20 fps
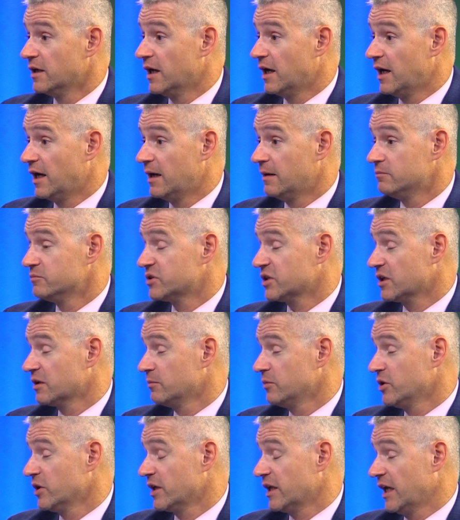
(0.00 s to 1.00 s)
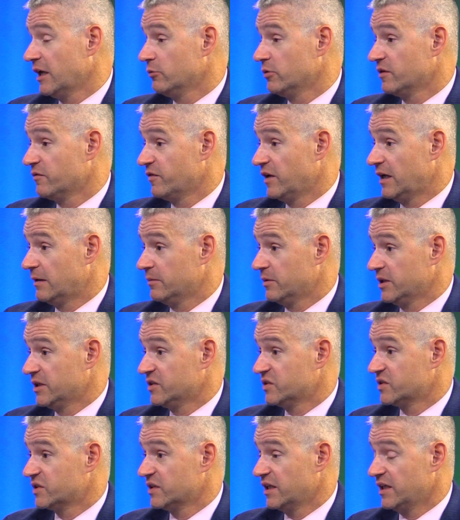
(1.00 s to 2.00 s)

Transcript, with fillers: Um, to communicate with families.